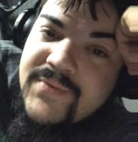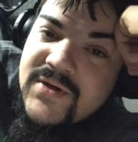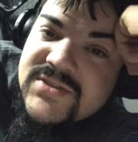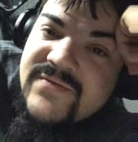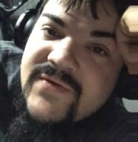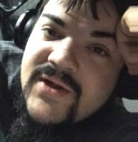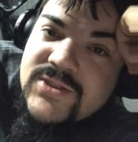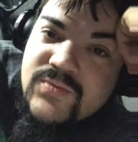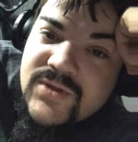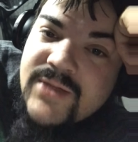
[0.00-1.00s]
and
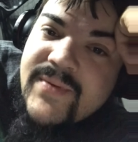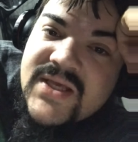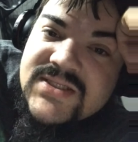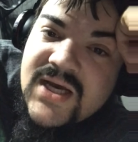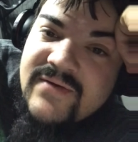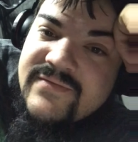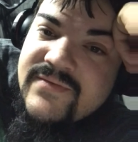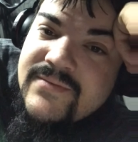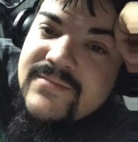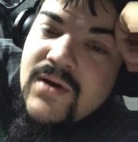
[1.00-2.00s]
perseverance really pays off
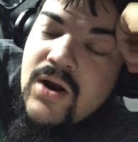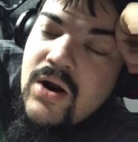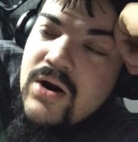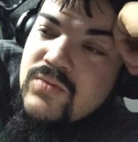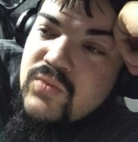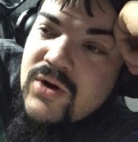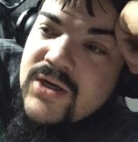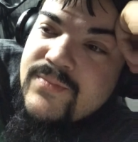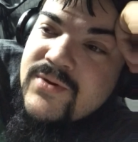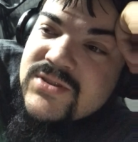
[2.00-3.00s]
hard
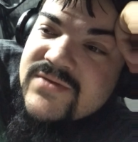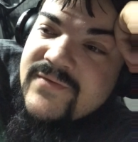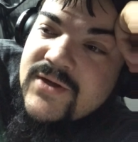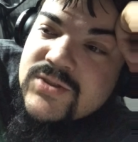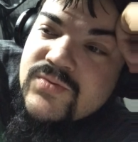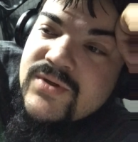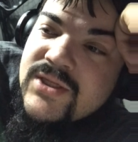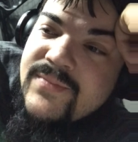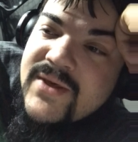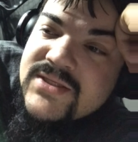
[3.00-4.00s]
work and perseverance
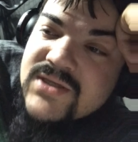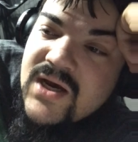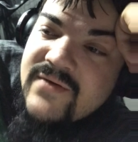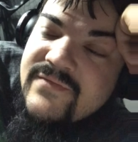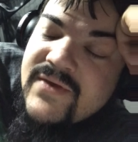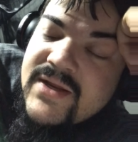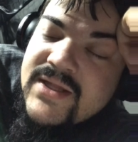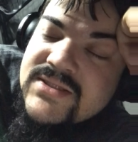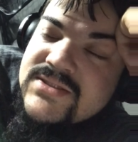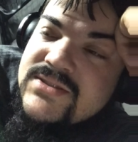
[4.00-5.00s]
really pays off, and
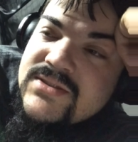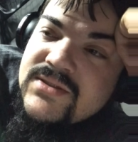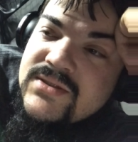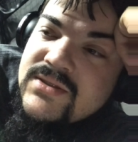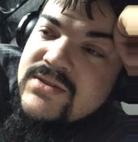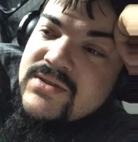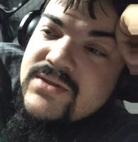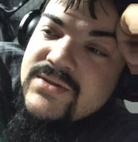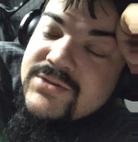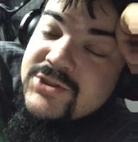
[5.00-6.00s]
it's
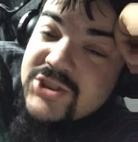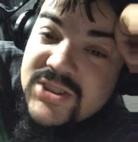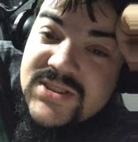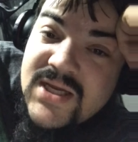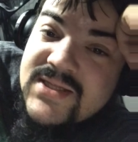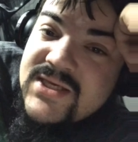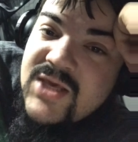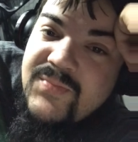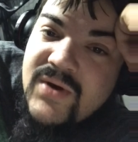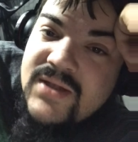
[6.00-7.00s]
you just got to
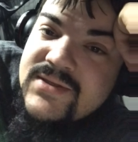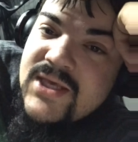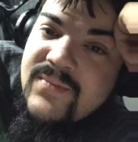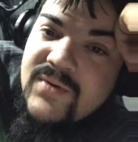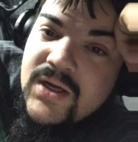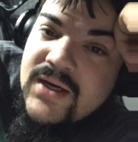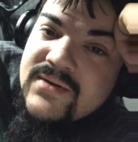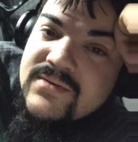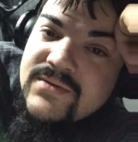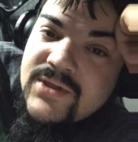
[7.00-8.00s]
keep on keeping on.
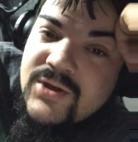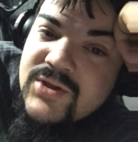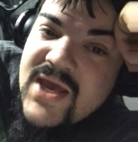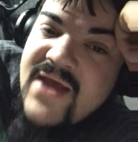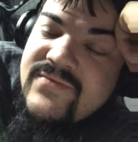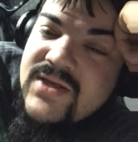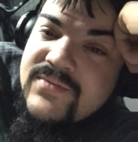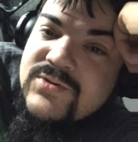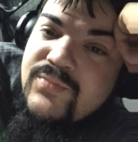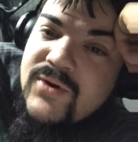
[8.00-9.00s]
You know, you have to
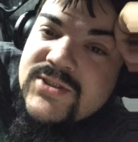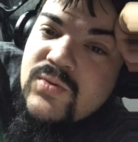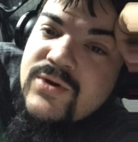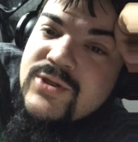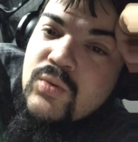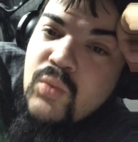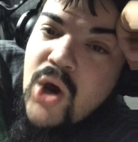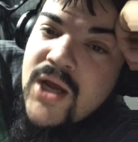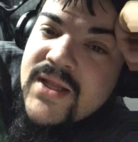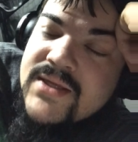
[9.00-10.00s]
come to a point to where you
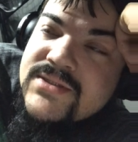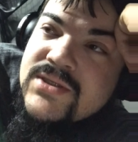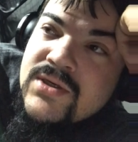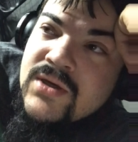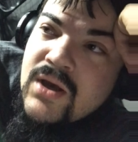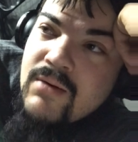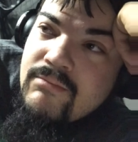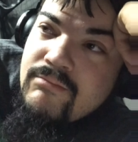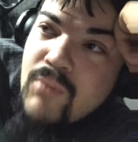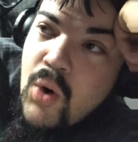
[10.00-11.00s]
want it
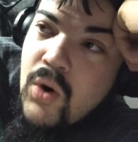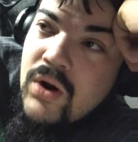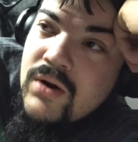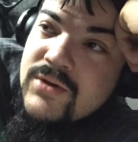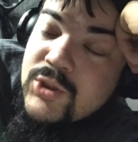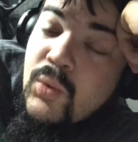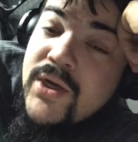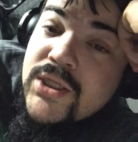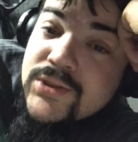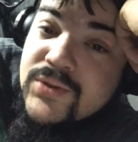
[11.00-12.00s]
more. You
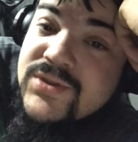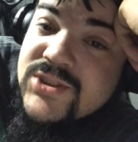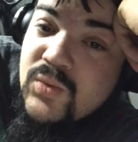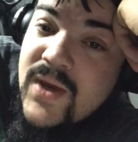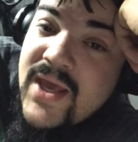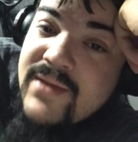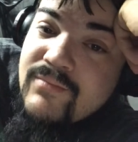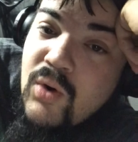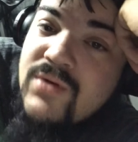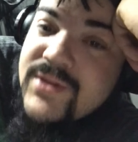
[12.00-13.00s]
want to lose the weight
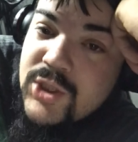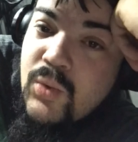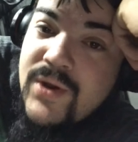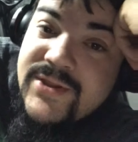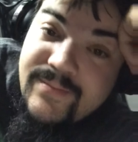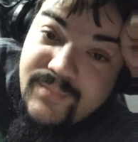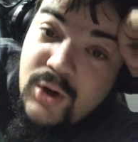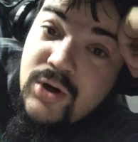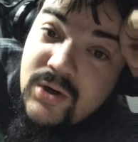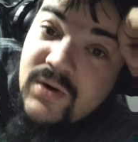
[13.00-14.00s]
more than you want the
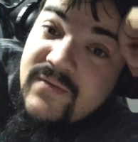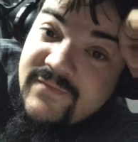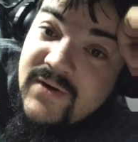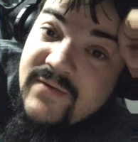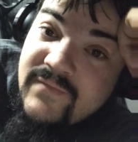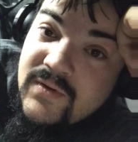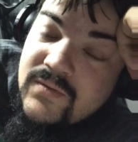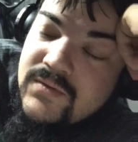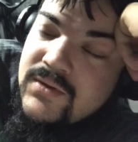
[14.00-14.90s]
burger in front of you.